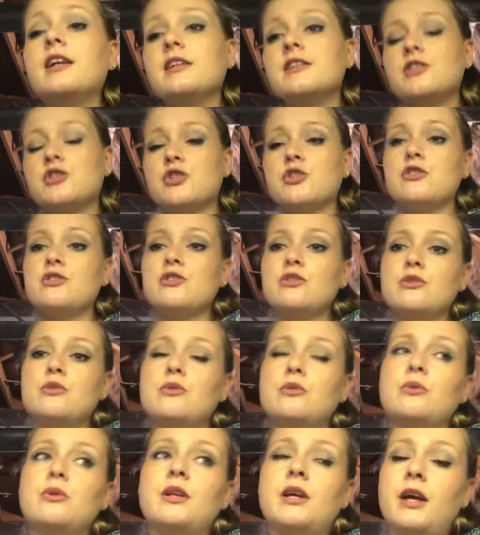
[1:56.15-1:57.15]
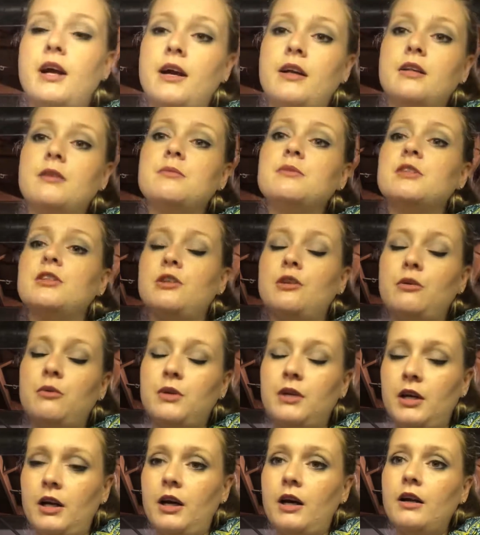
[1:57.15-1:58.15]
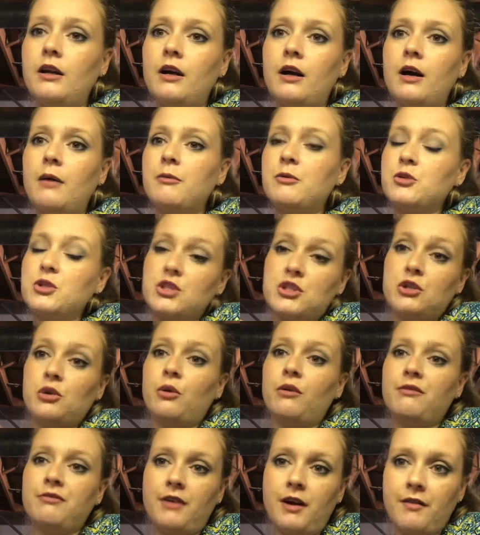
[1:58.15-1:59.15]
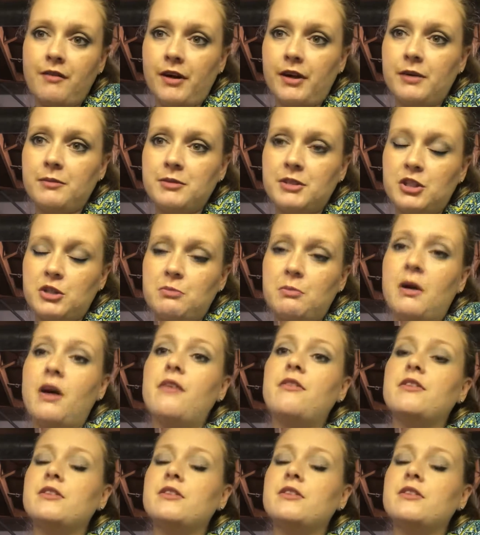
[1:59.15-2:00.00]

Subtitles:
addition to the items that you get, there's just total 5 items each month.